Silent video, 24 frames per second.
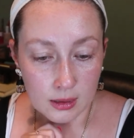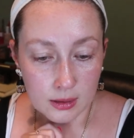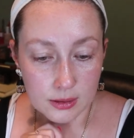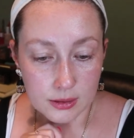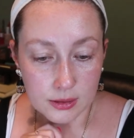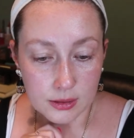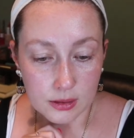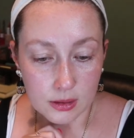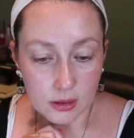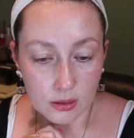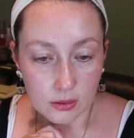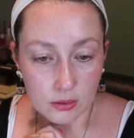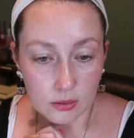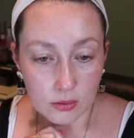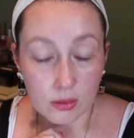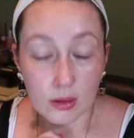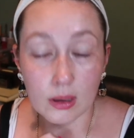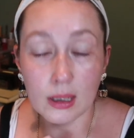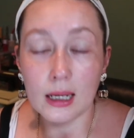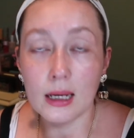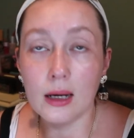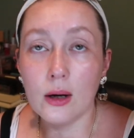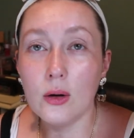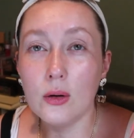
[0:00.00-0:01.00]
So,
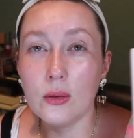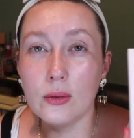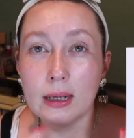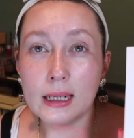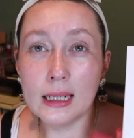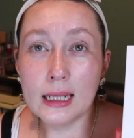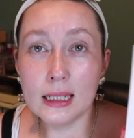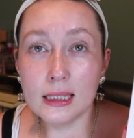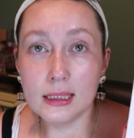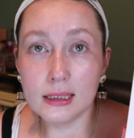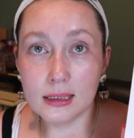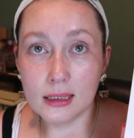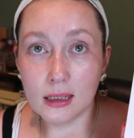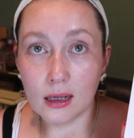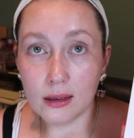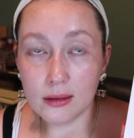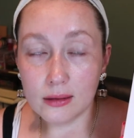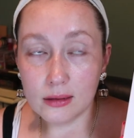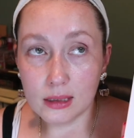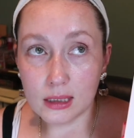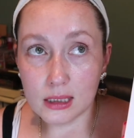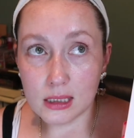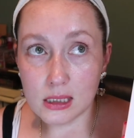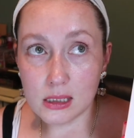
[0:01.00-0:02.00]
oh, and I
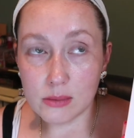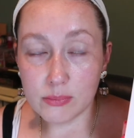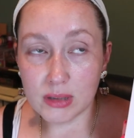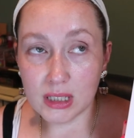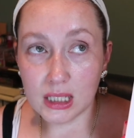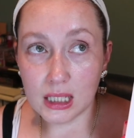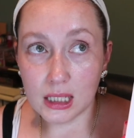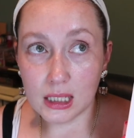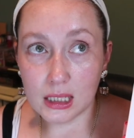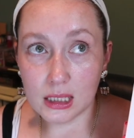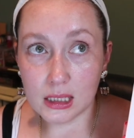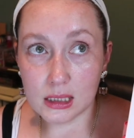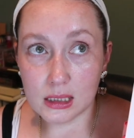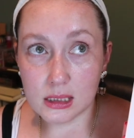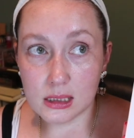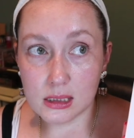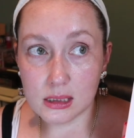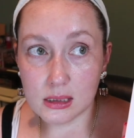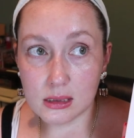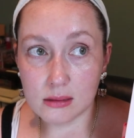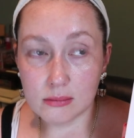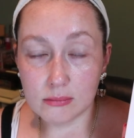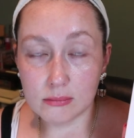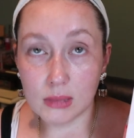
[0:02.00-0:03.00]
got this because
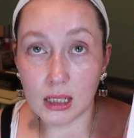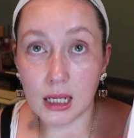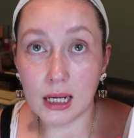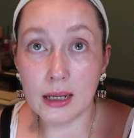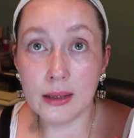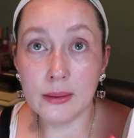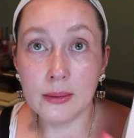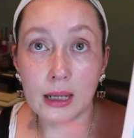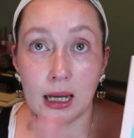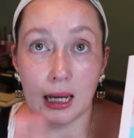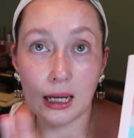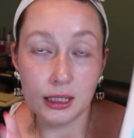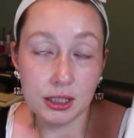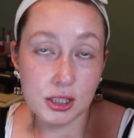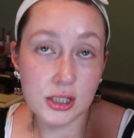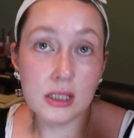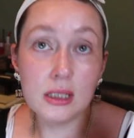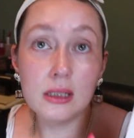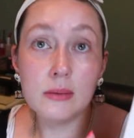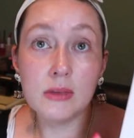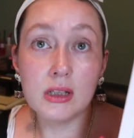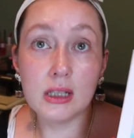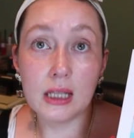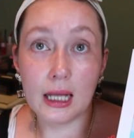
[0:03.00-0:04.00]
I actually
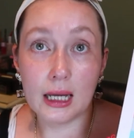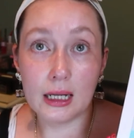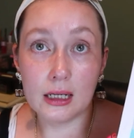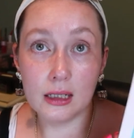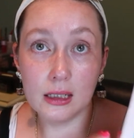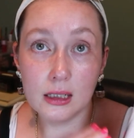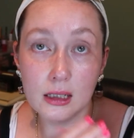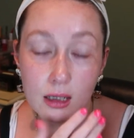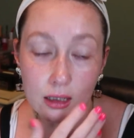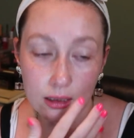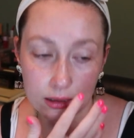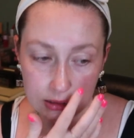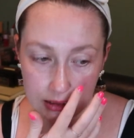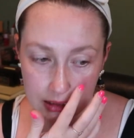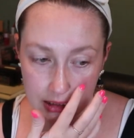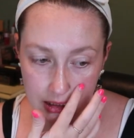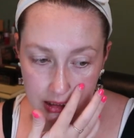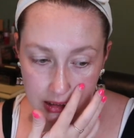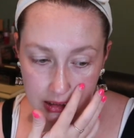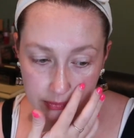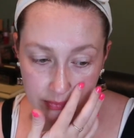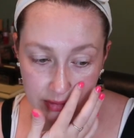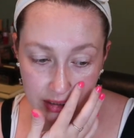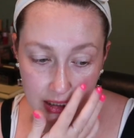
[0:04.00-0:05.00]
am glad I got
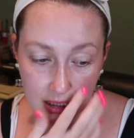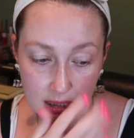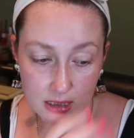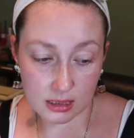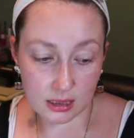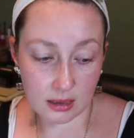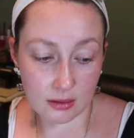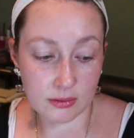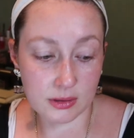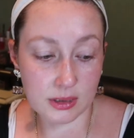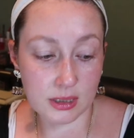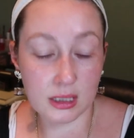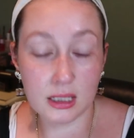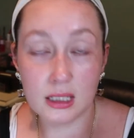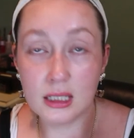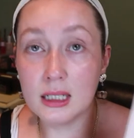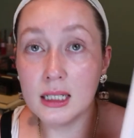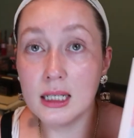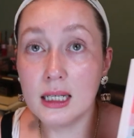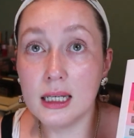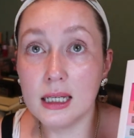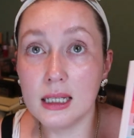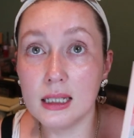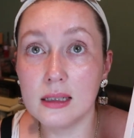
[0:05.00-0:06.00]
this because I was
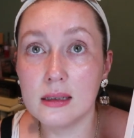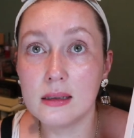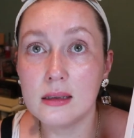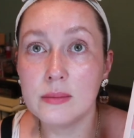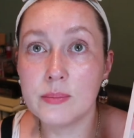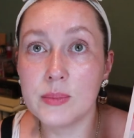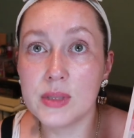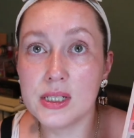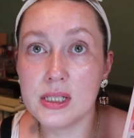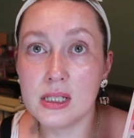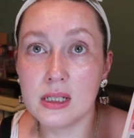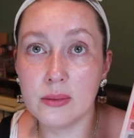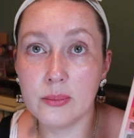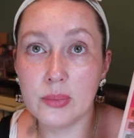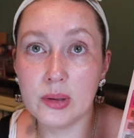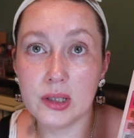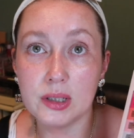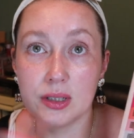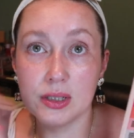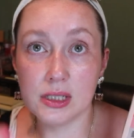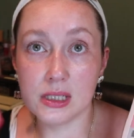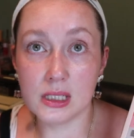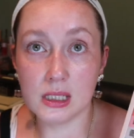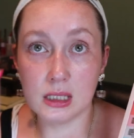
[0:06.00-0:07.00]
gonna get Missing
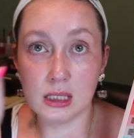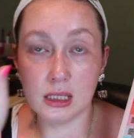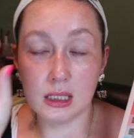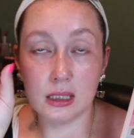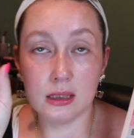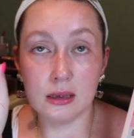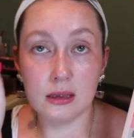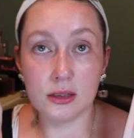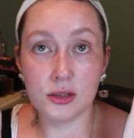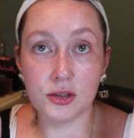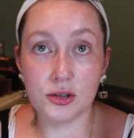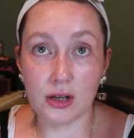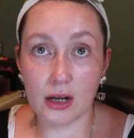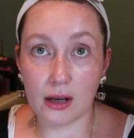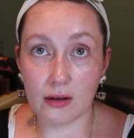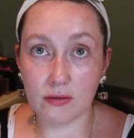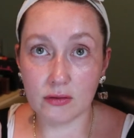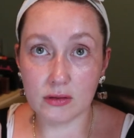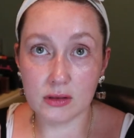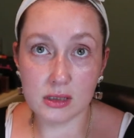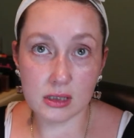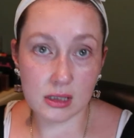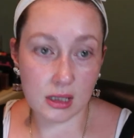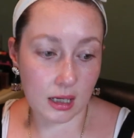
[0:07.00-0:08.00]
Person in the
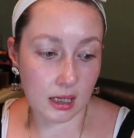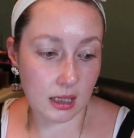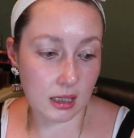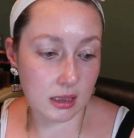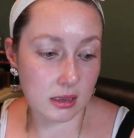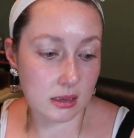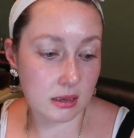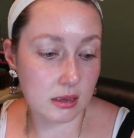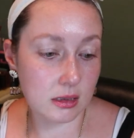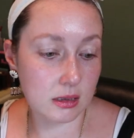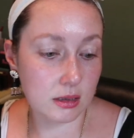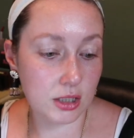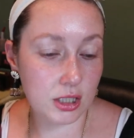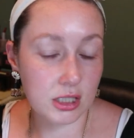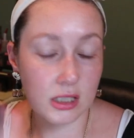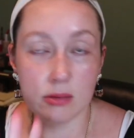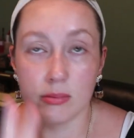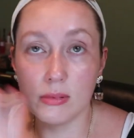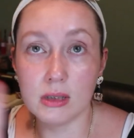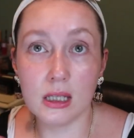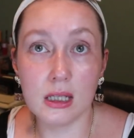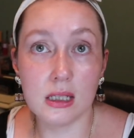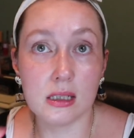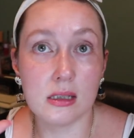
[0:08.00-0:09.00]
travel size just
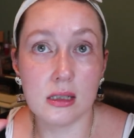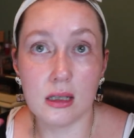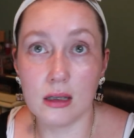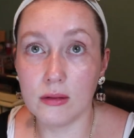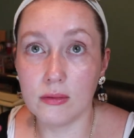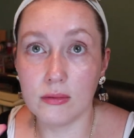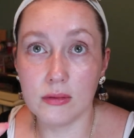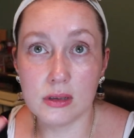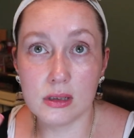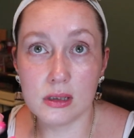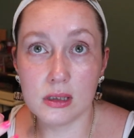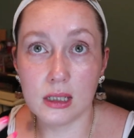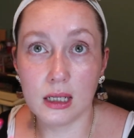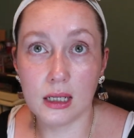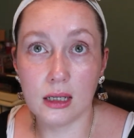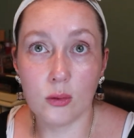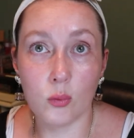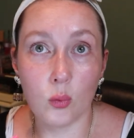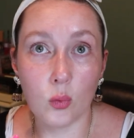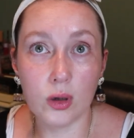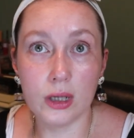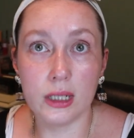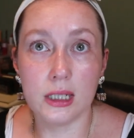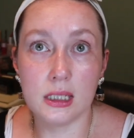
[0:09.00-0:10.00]
because I was like,
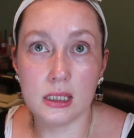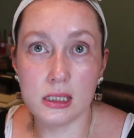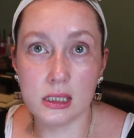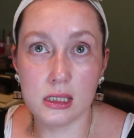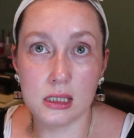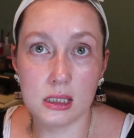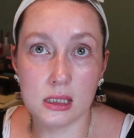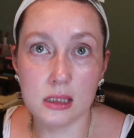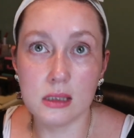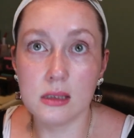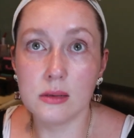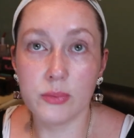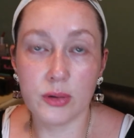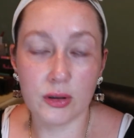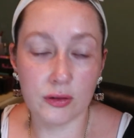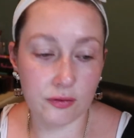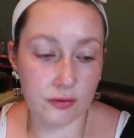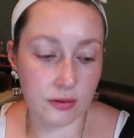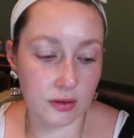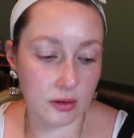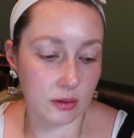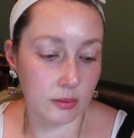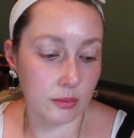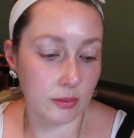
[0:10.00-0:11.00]
what is this
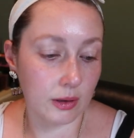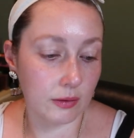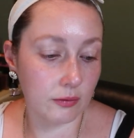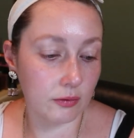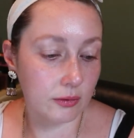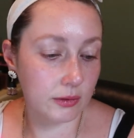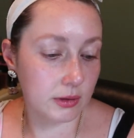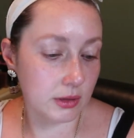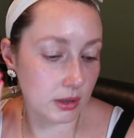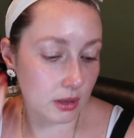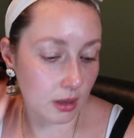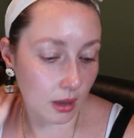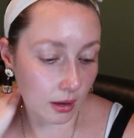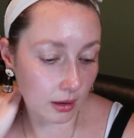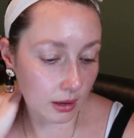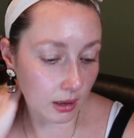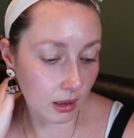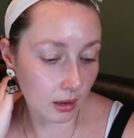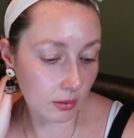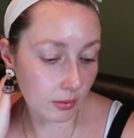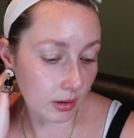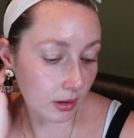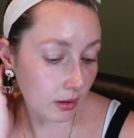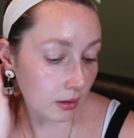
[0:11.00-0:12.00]
perfume everyone's
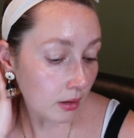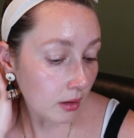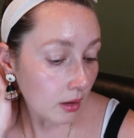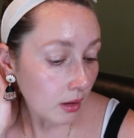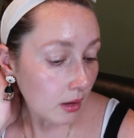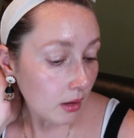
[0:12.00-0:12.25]
talking about?